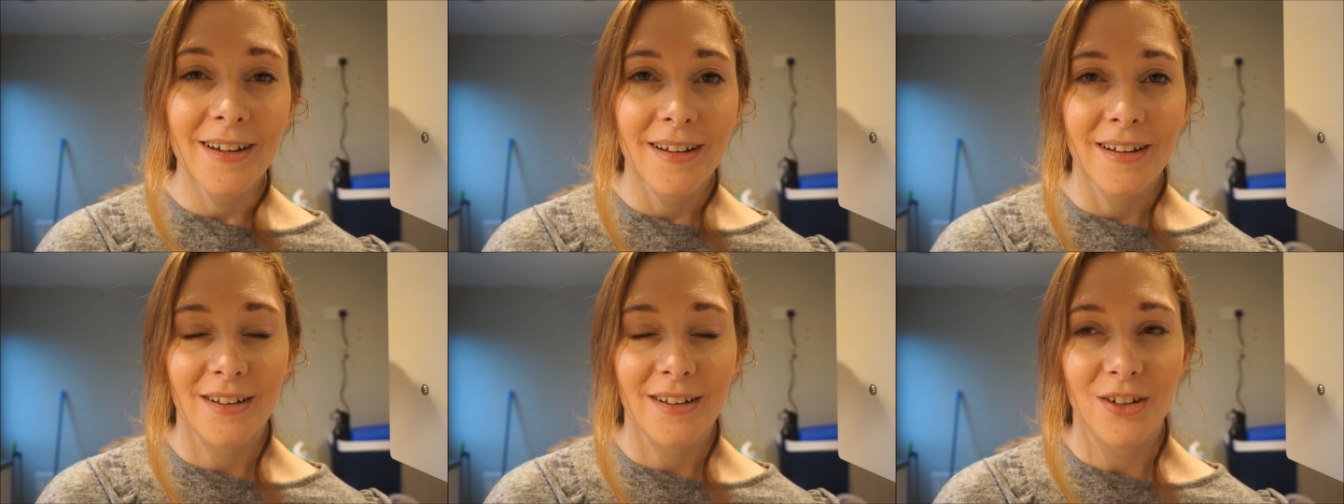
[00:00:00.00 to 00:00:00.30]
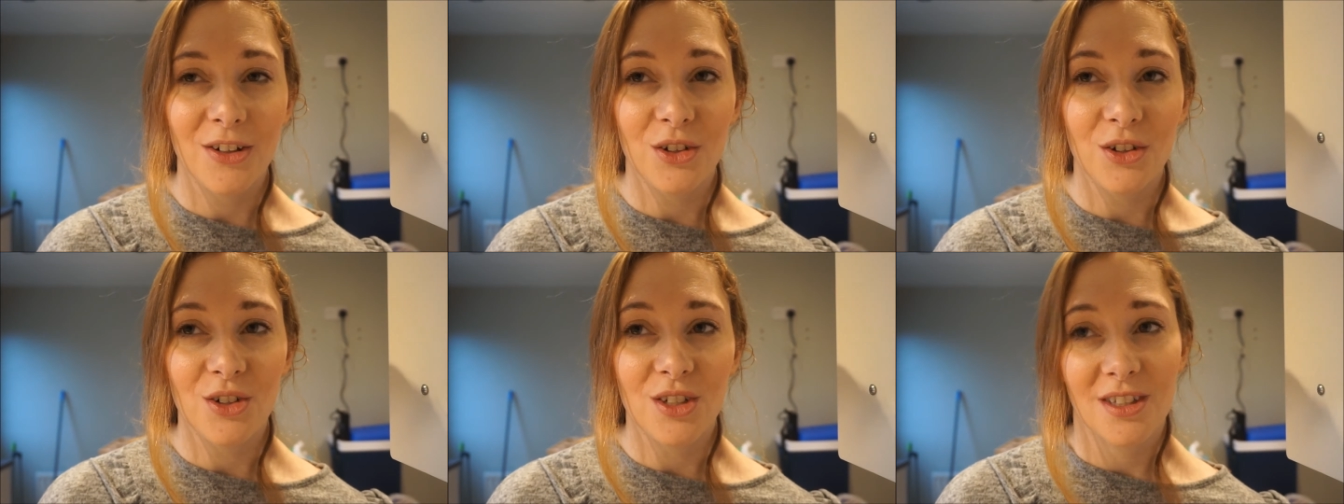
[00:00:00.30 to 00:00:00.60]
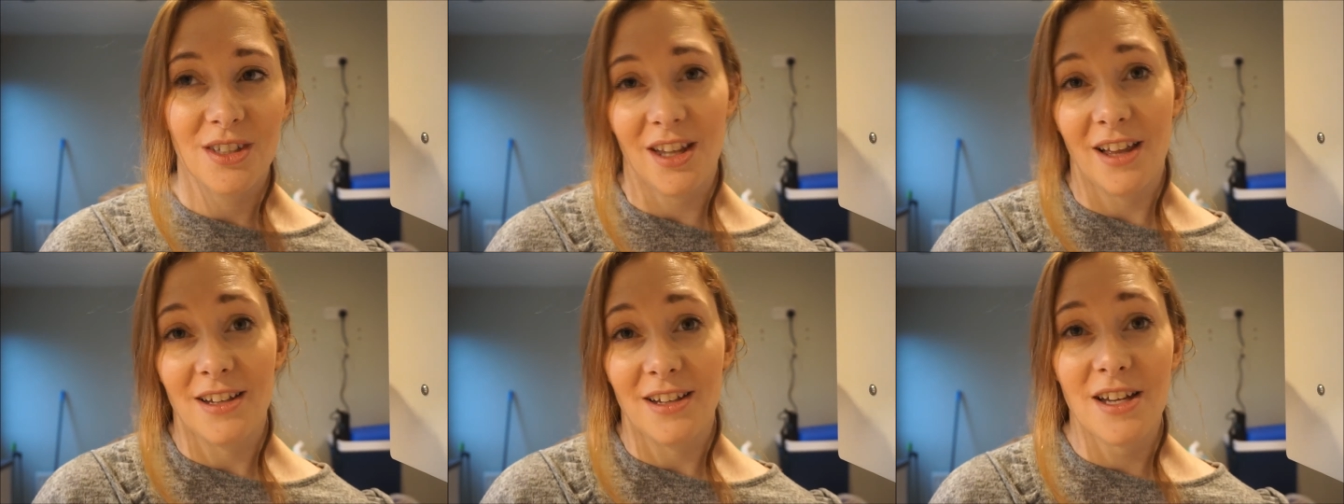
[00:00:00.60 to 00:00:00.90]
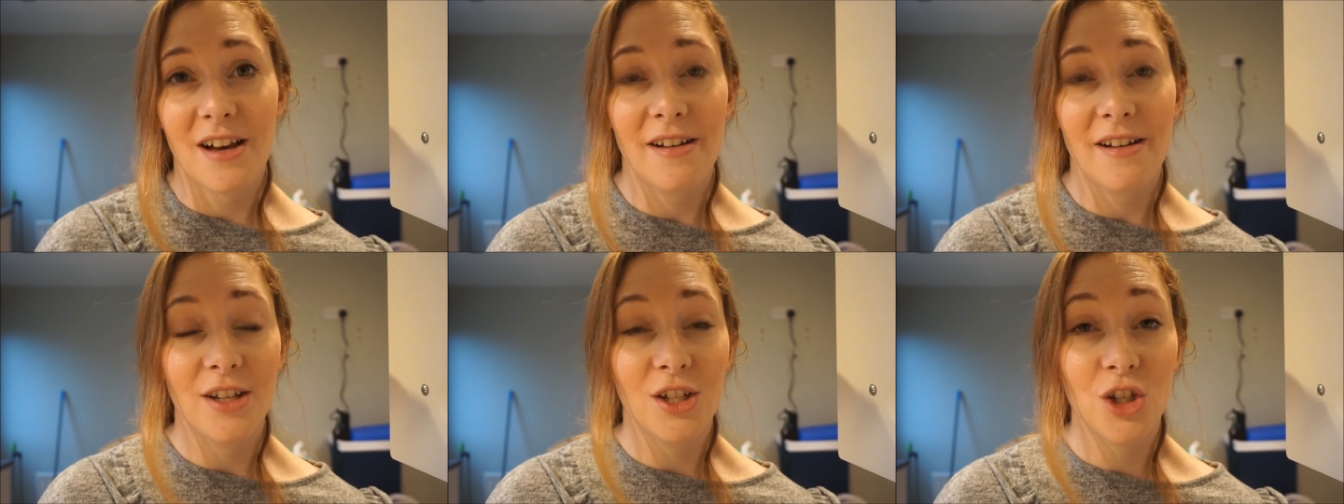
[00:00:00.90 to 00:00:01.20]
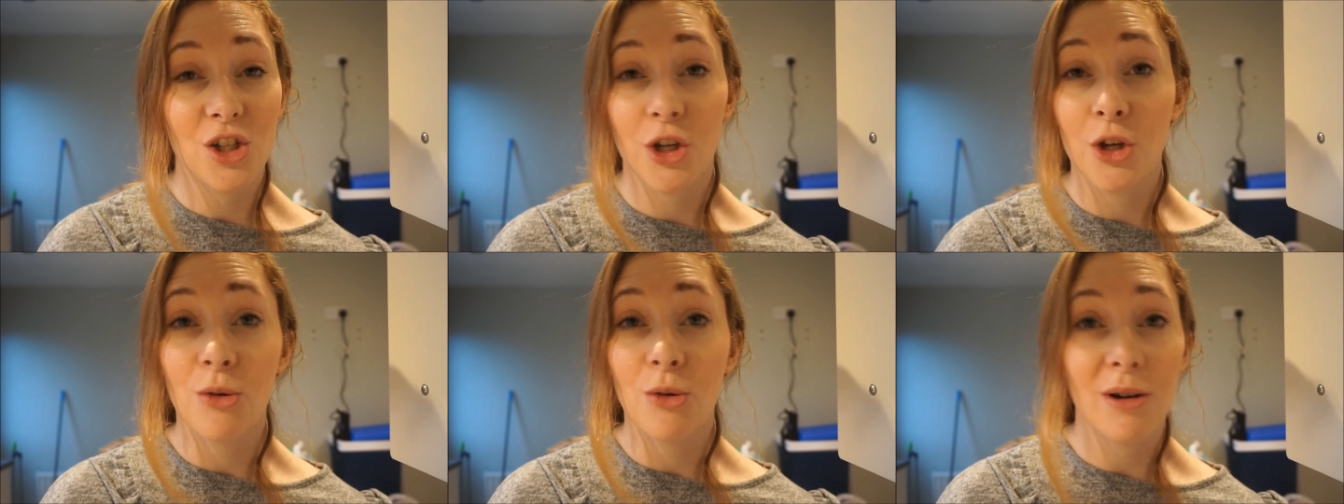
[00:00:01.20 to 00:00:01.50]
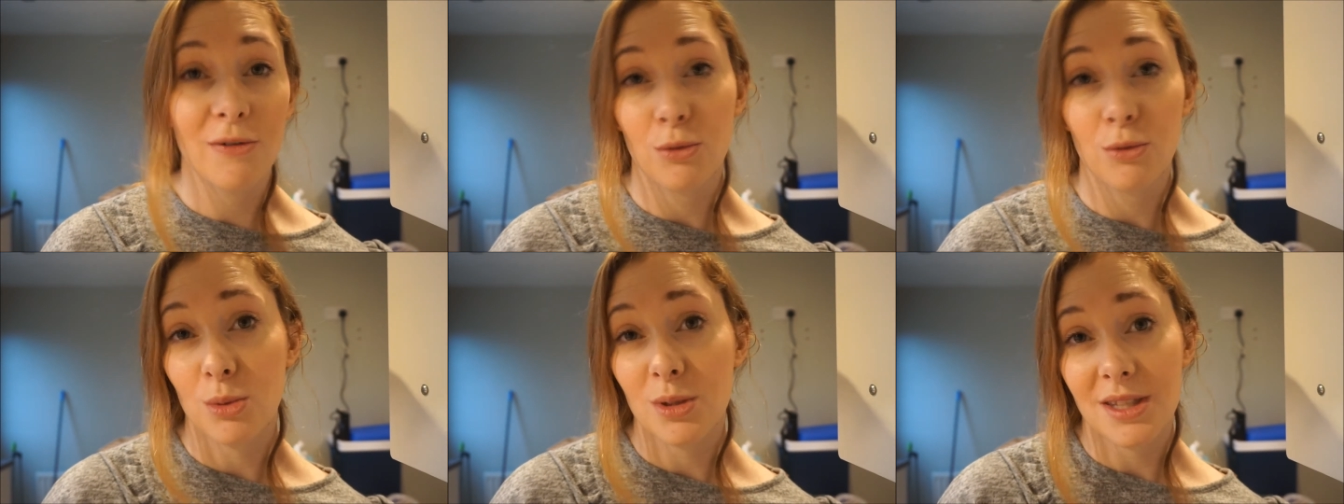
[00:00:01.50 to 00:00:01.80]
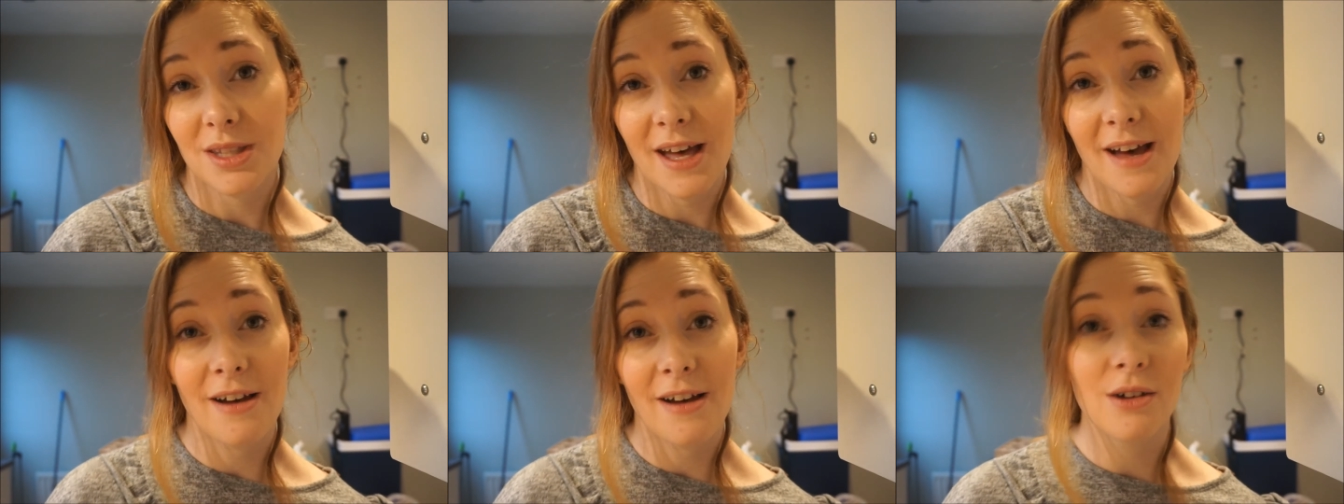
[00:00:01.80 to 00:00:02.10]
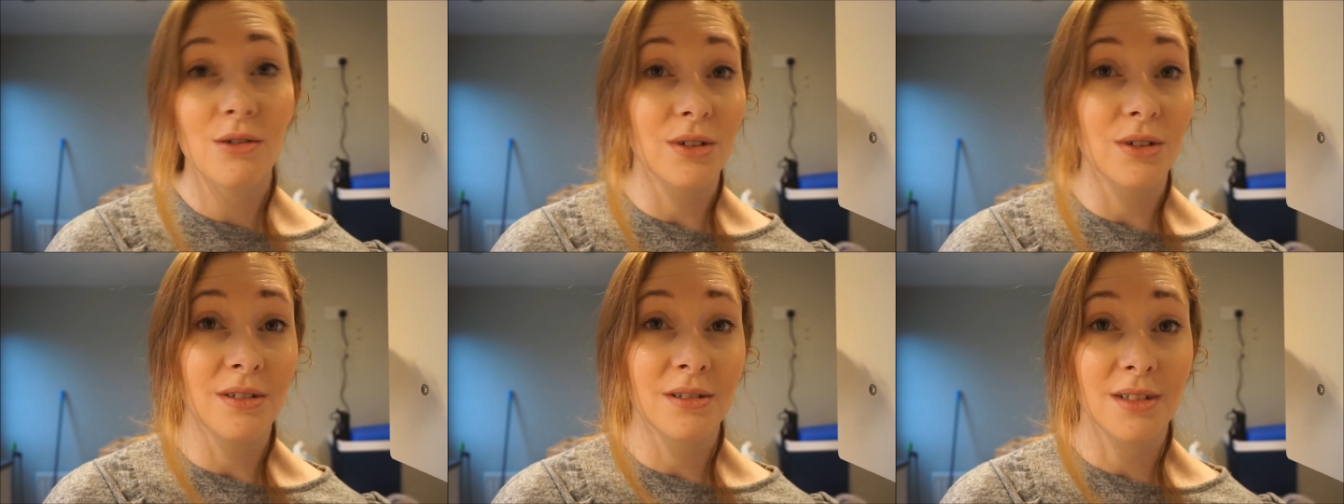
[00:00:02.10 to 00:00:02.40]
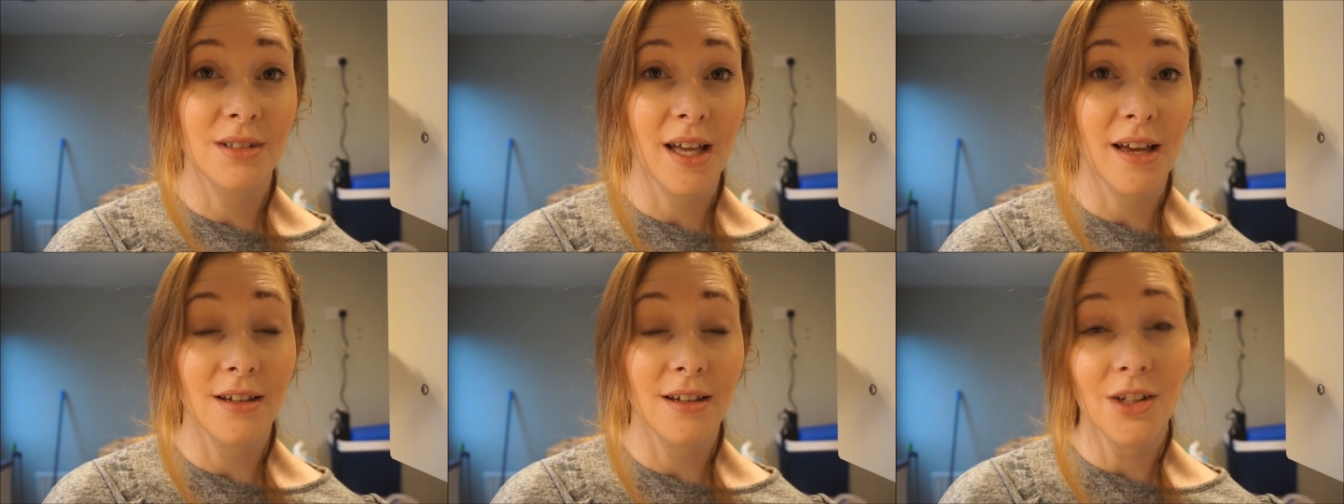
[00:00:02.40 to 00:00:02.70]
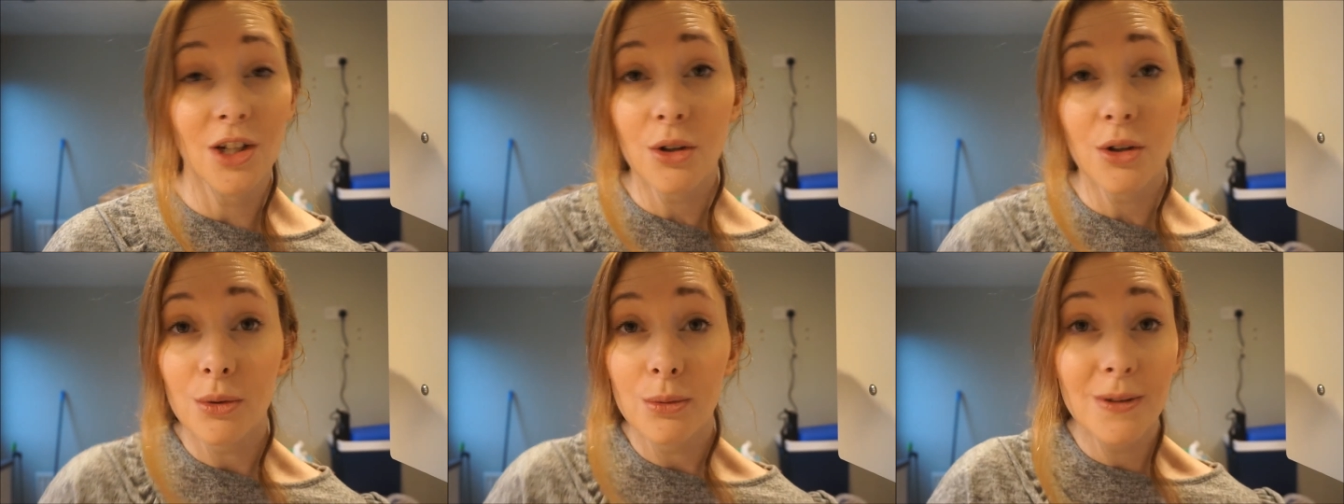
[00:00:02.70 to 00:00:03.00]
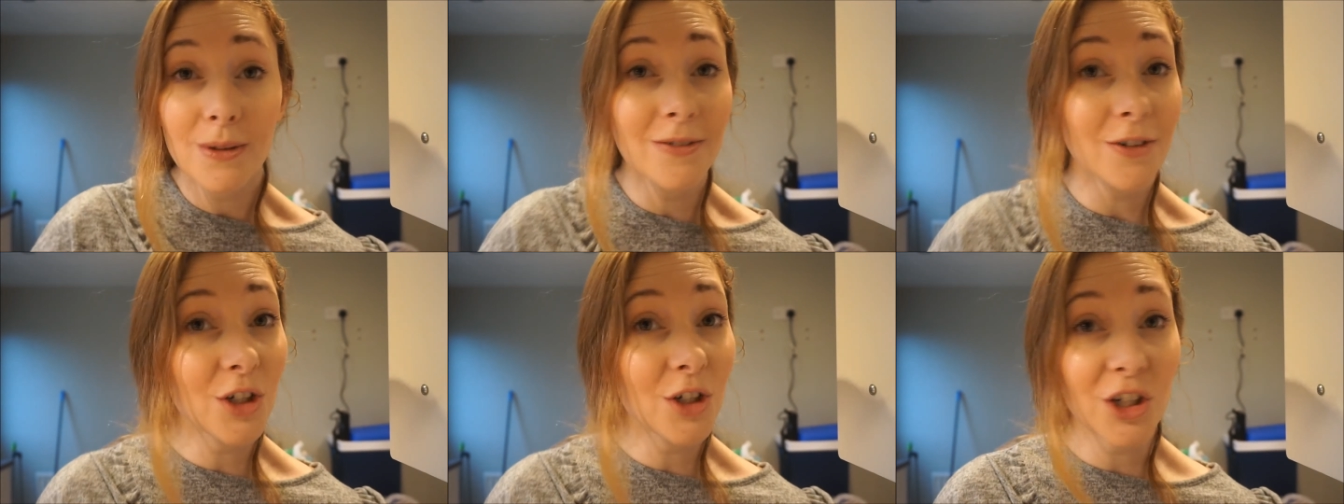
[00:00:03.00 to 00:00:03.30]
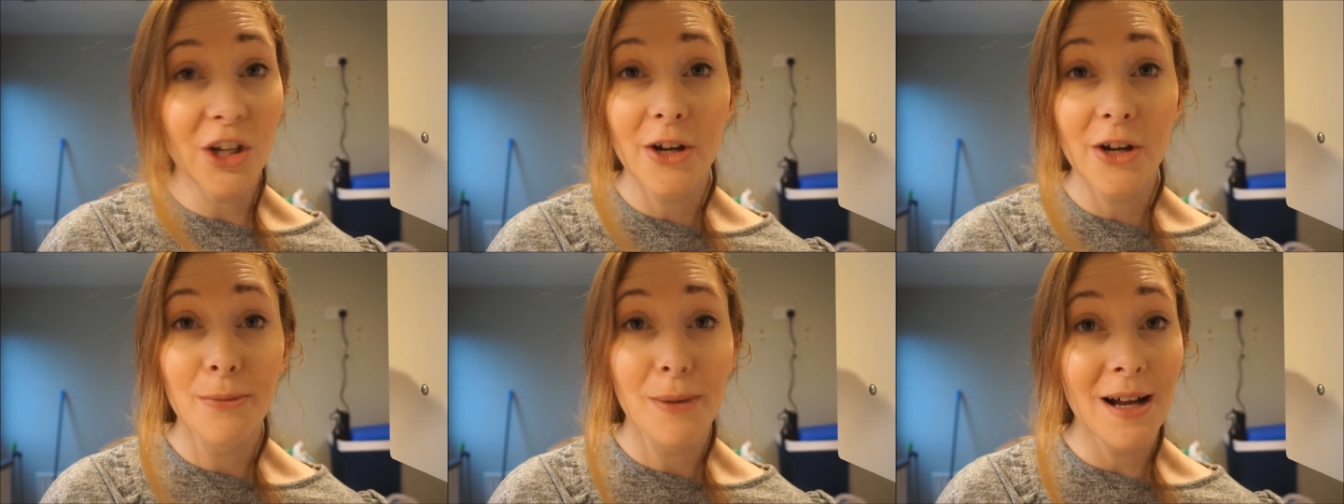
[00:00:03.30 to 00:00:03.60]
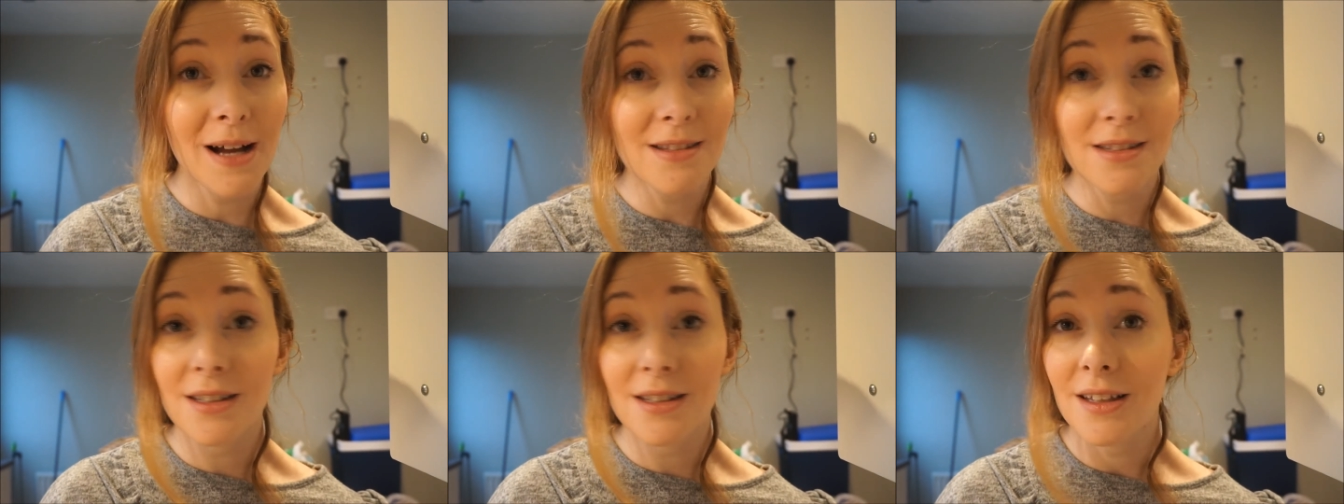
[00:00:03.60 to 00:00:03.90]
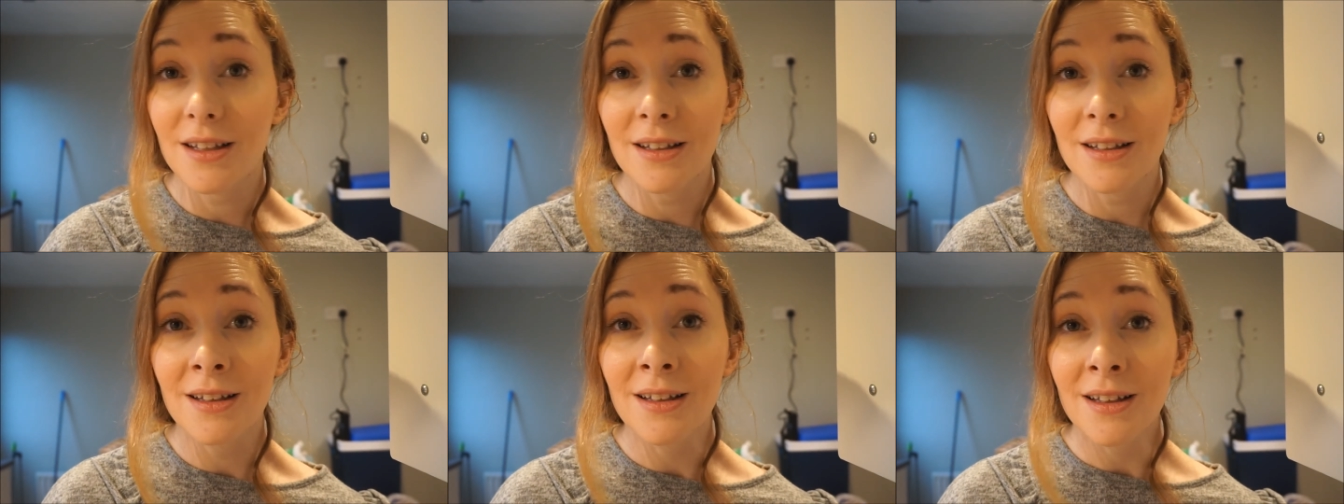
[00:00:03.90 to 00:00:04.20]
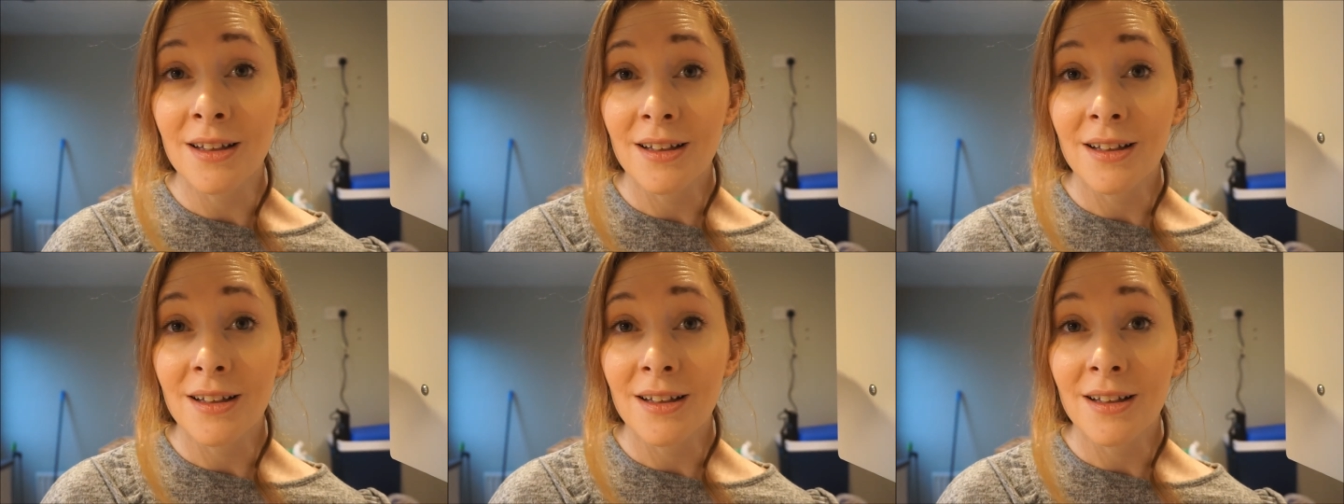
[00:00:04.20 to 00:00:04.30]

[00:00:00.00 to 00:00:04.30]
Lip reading: and, you know, just like turning to whoever was there and saying, oh, we've got to go back to